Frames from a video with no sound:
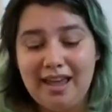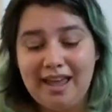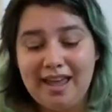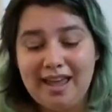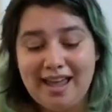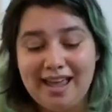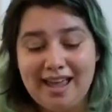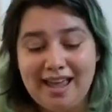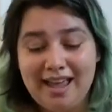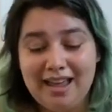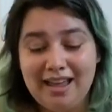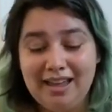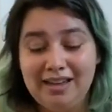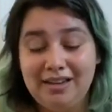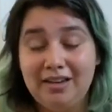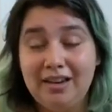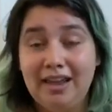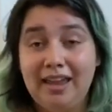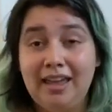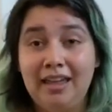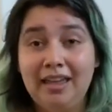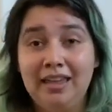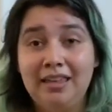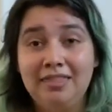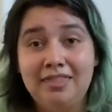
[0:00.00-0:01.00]
and
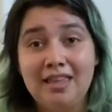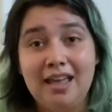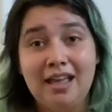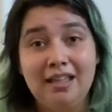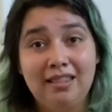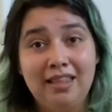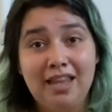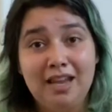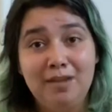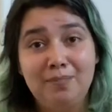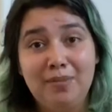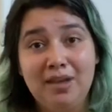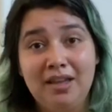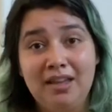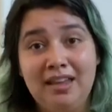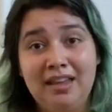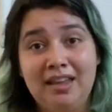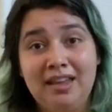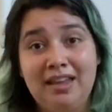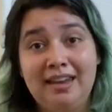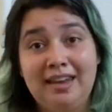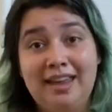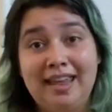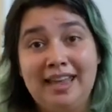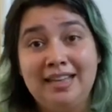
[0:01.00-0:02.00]
hit that like
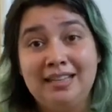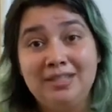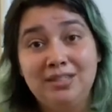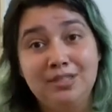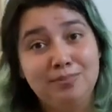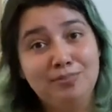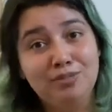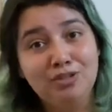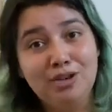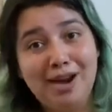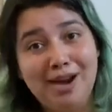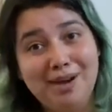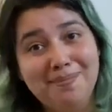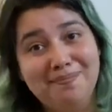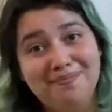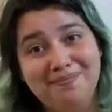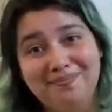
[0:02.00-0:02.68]
button and subscribe.